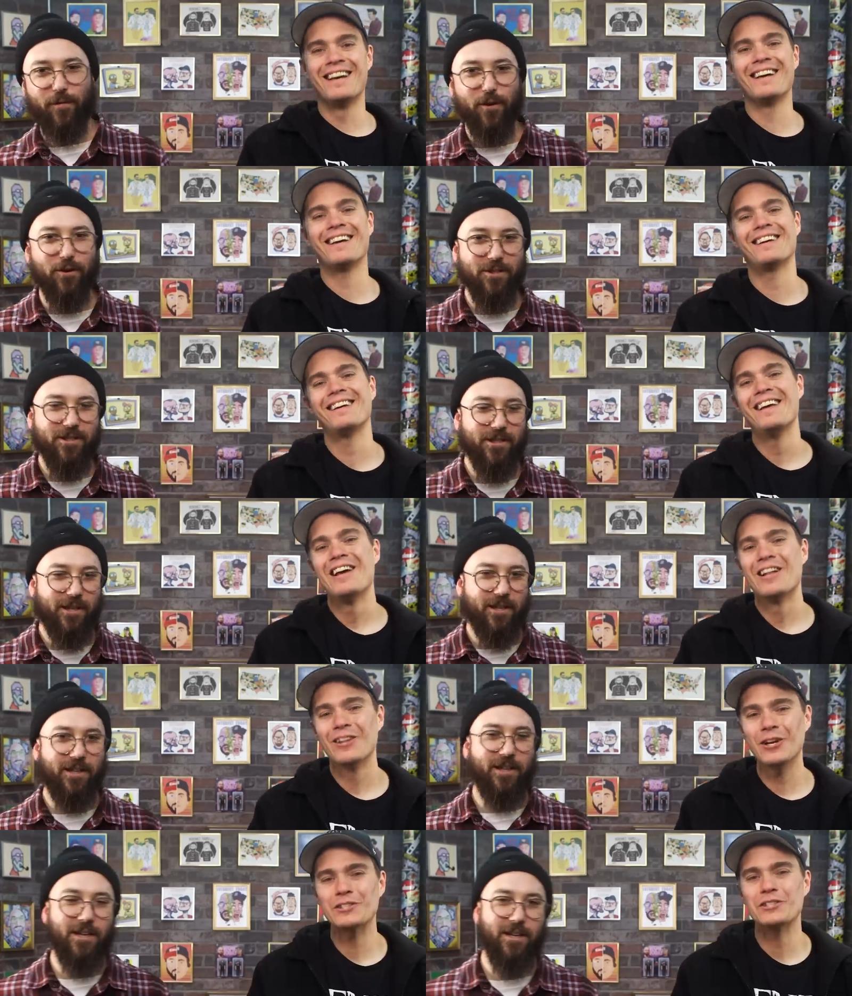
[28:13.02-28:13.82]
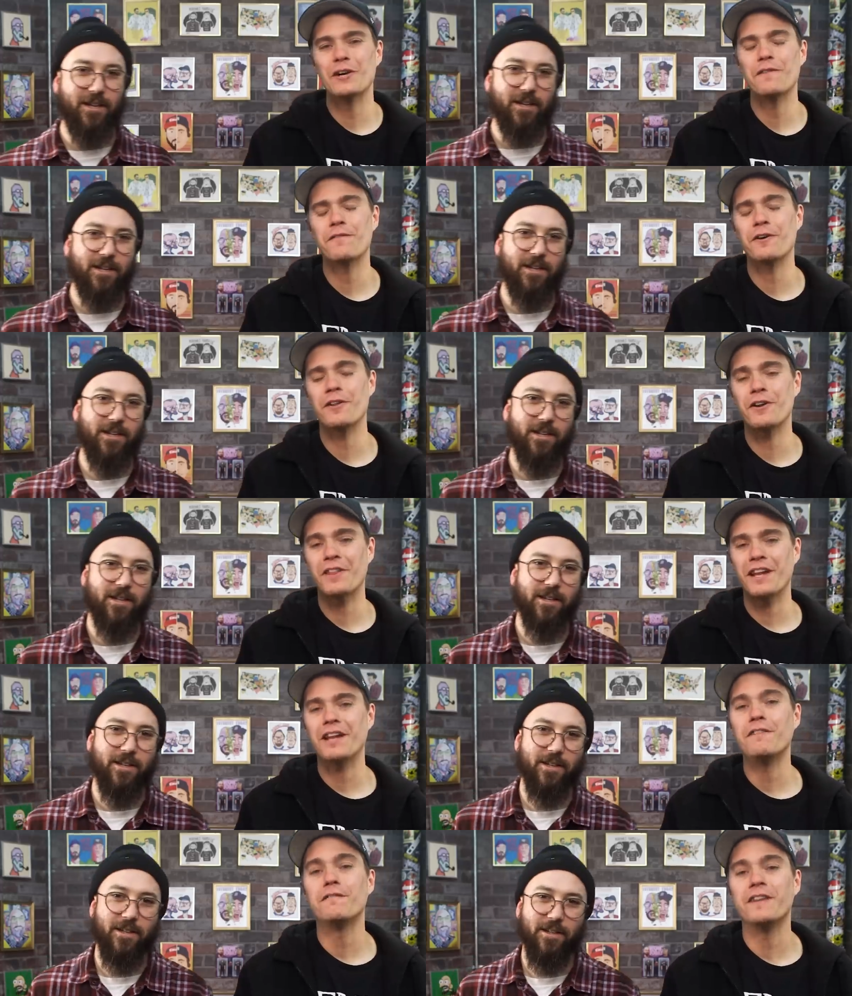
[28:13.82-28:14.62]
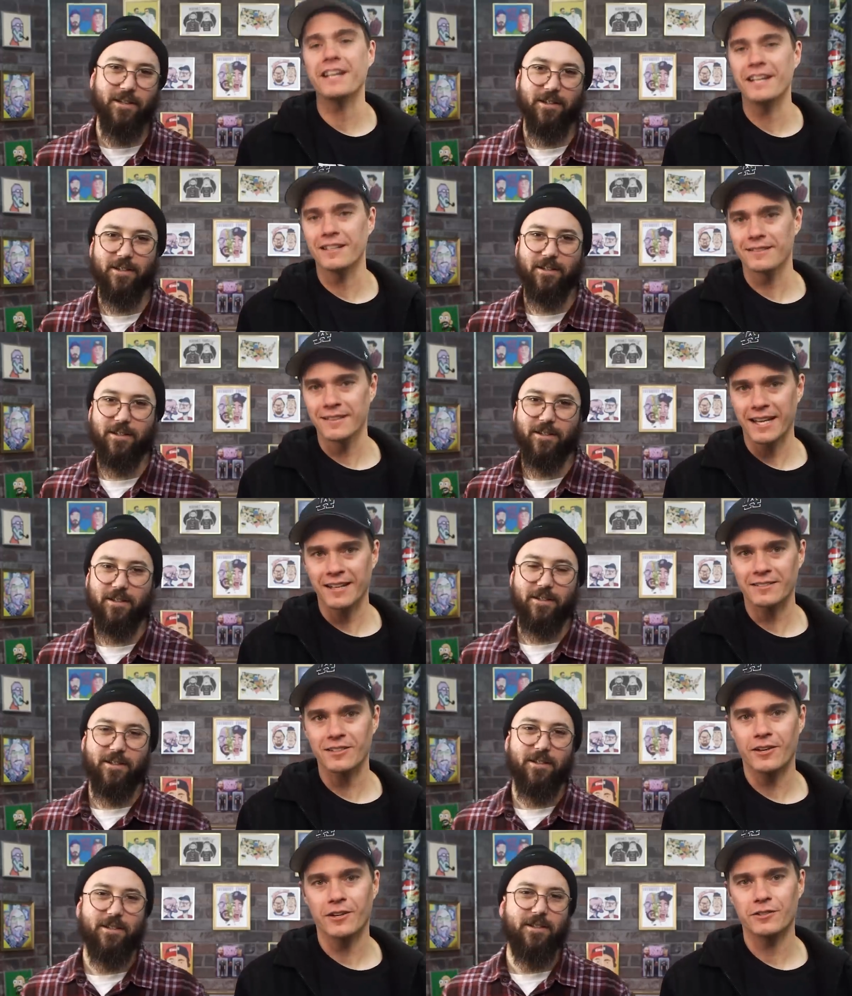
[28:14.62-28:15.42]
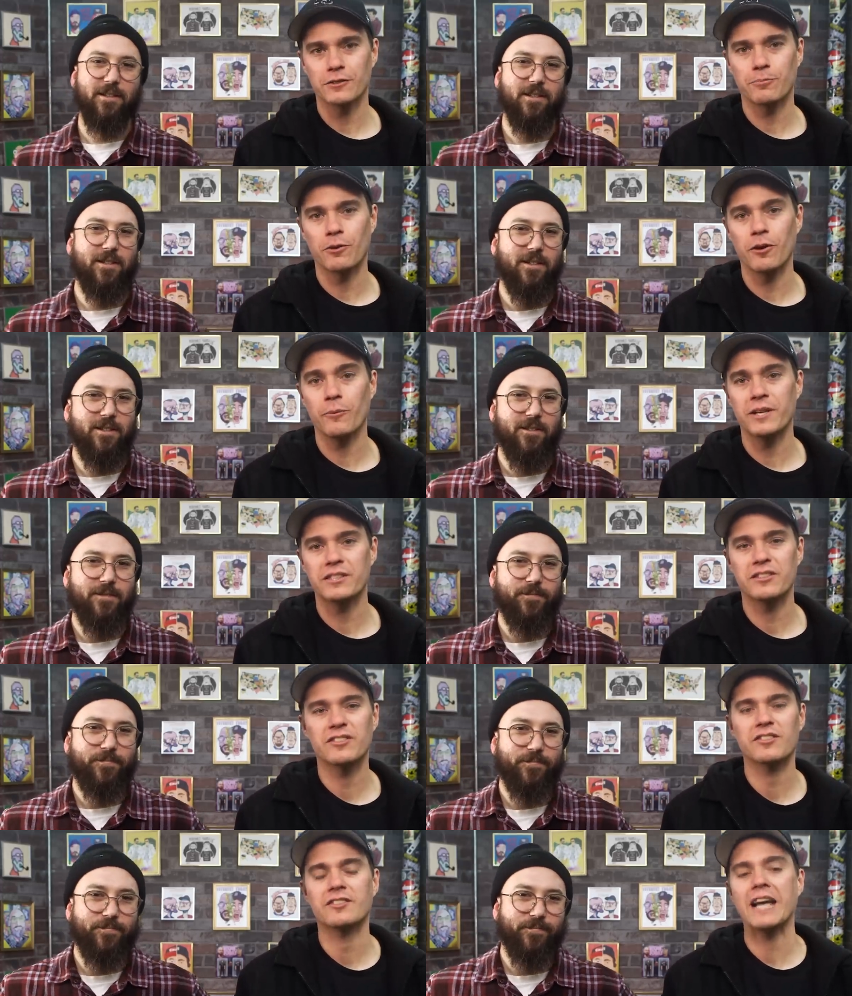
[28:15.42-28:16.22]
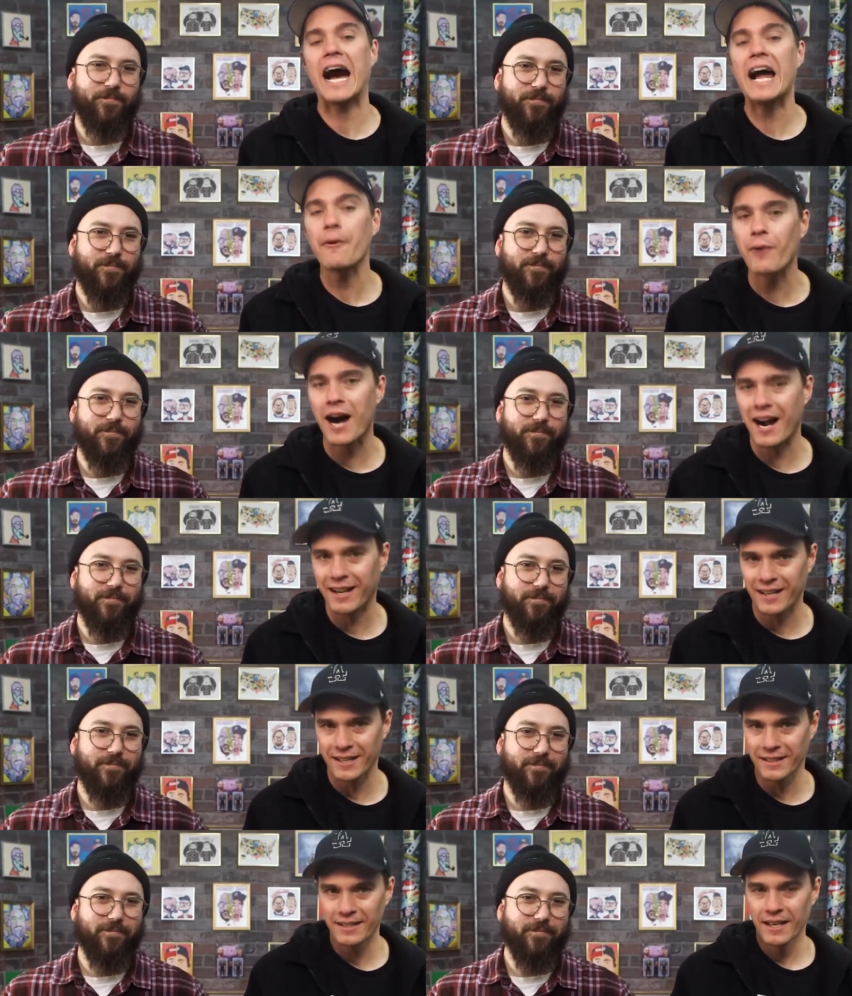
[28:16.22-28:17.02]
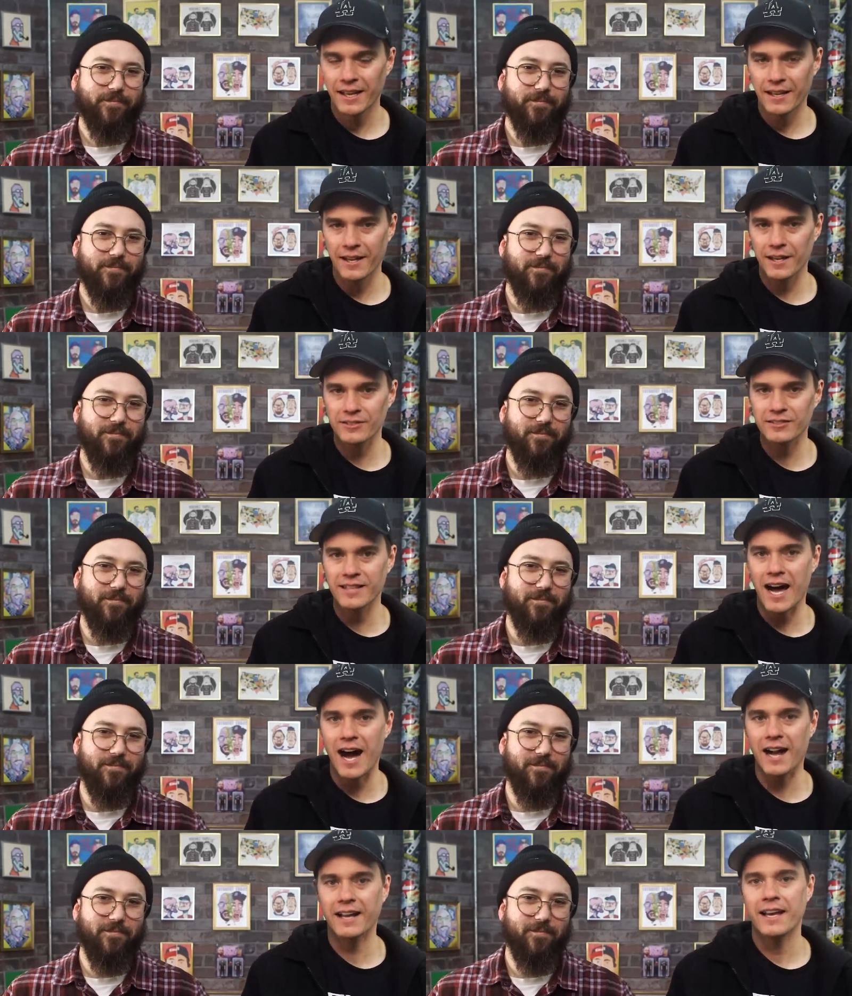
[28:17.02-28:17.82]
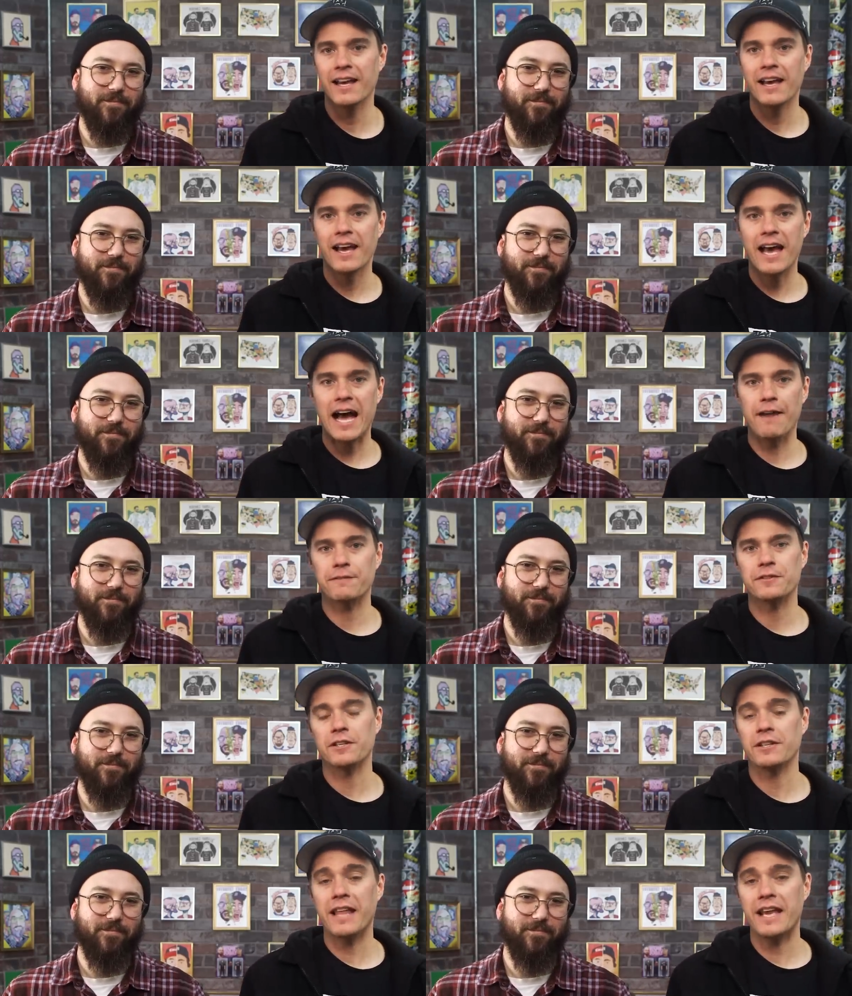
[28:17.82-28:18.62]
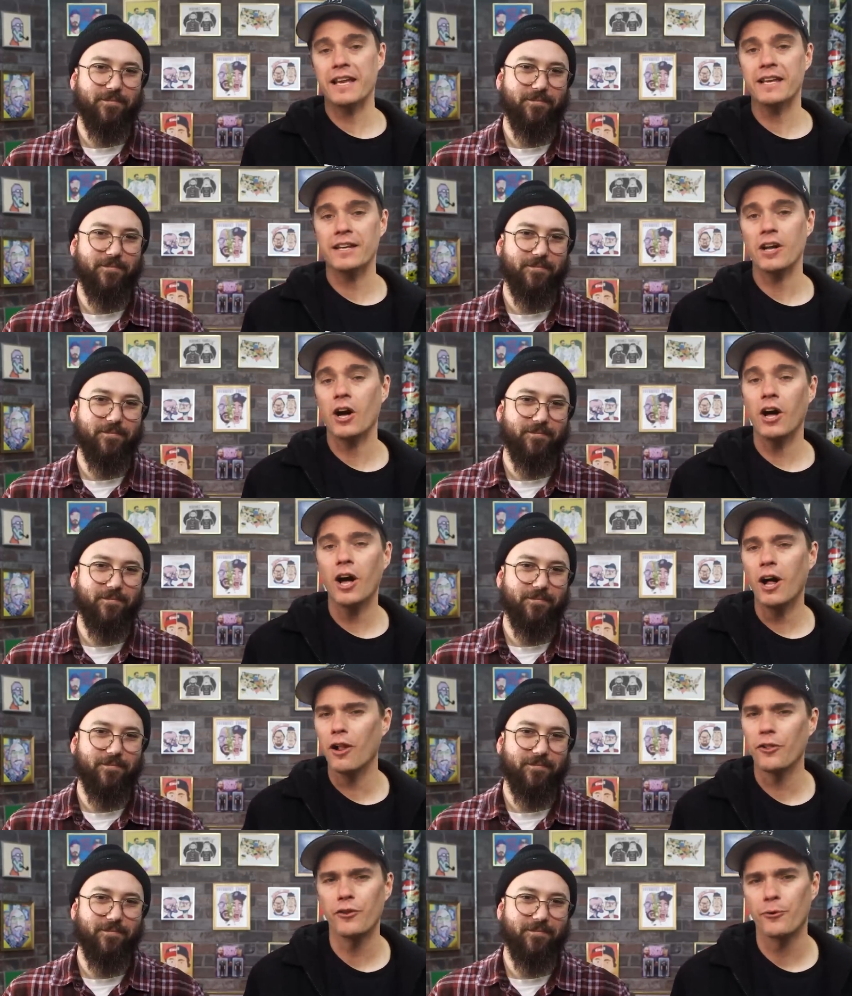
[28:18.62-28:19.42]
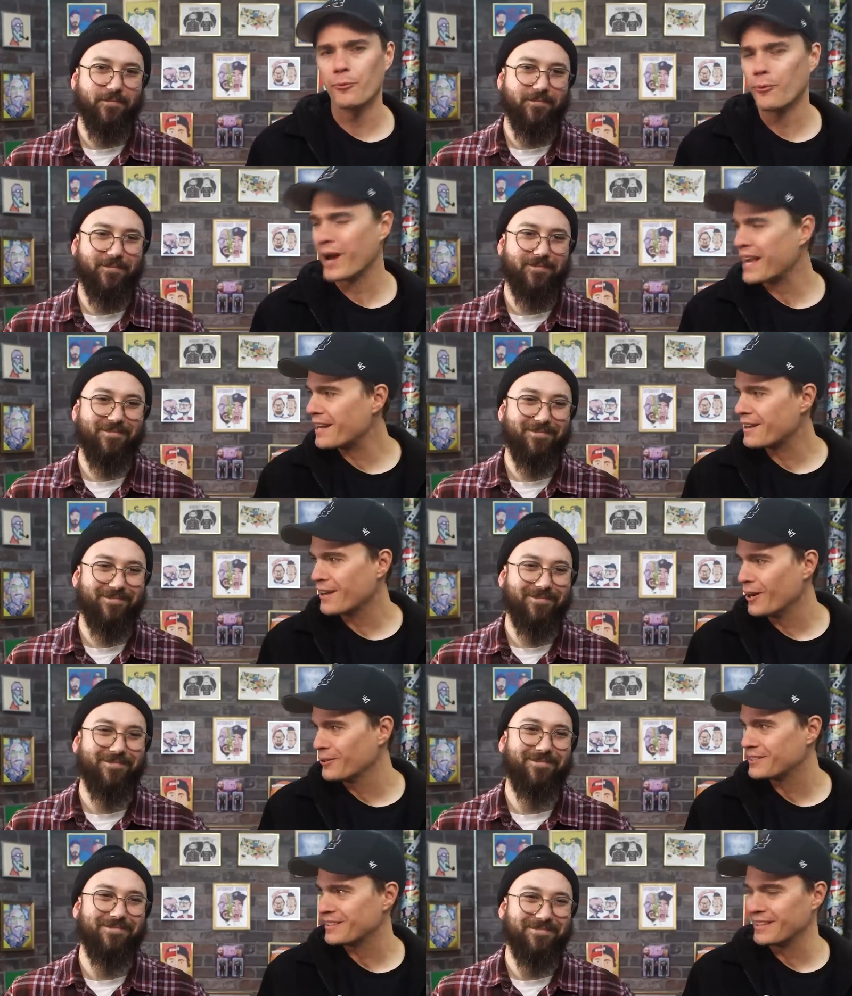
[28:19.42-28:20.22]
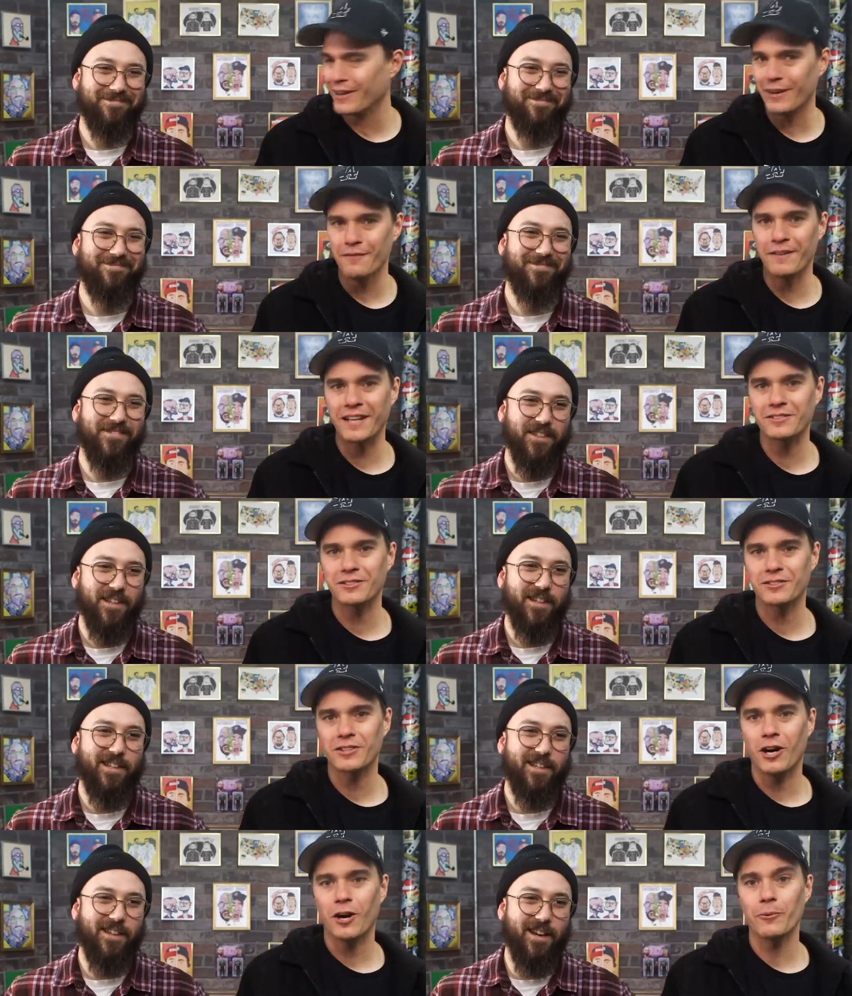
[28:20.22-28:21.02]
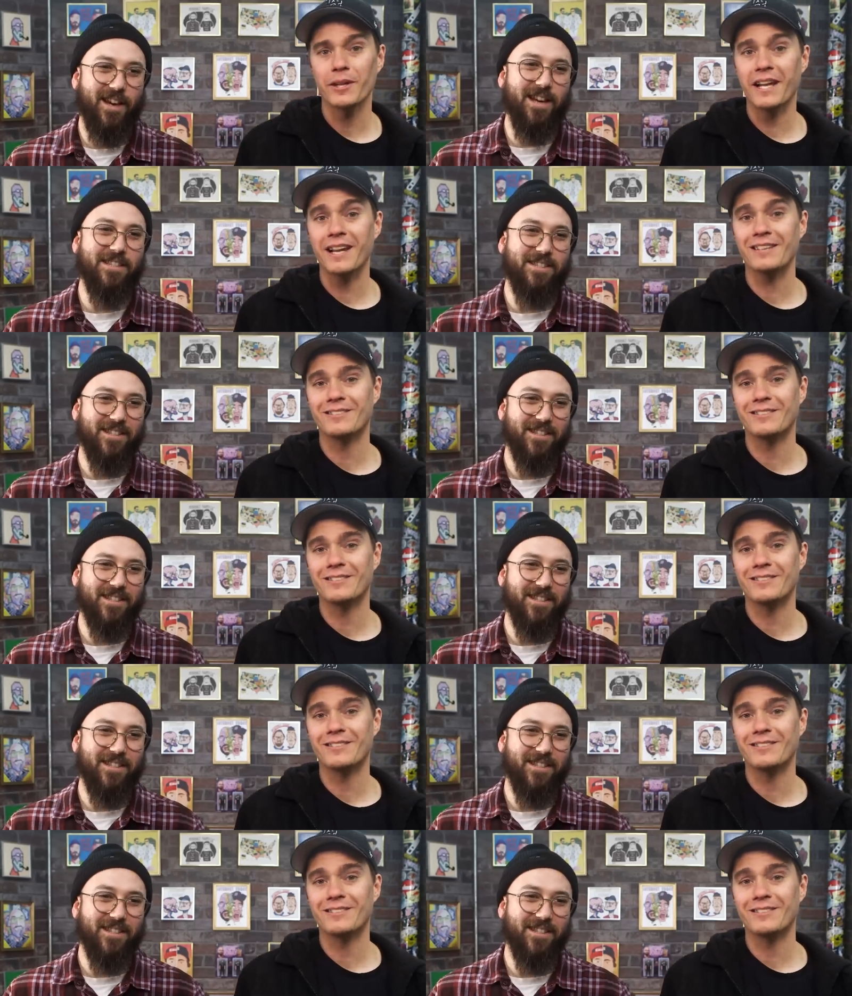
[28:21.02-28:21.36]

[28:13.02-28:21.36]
Speaker 1: folks? Look no further than Nvidia's latest earnings report, which skyrocketed their stock after they hit all the right notes in their investors call yes.